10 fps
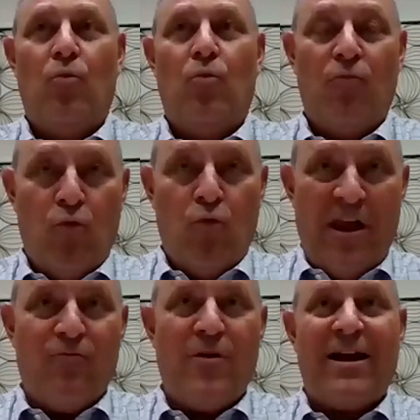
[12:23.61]
What
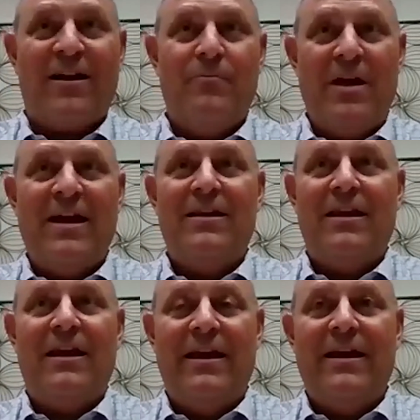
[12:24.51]
we recommend
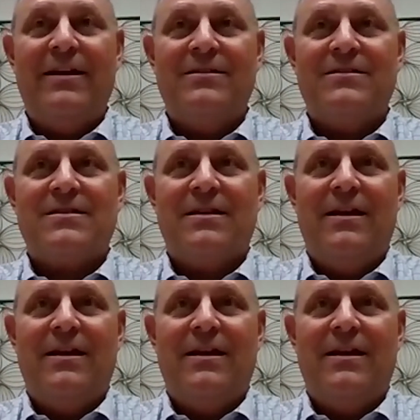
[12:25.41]
is,